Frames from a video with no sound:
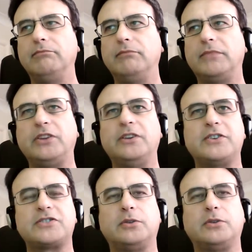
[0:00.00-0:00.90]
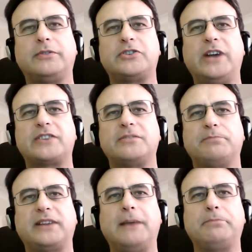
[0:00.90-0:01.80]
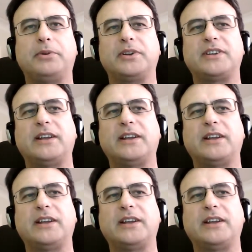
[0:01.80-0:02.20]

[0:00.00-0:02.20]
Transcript: The universal law of attraction picked up on it,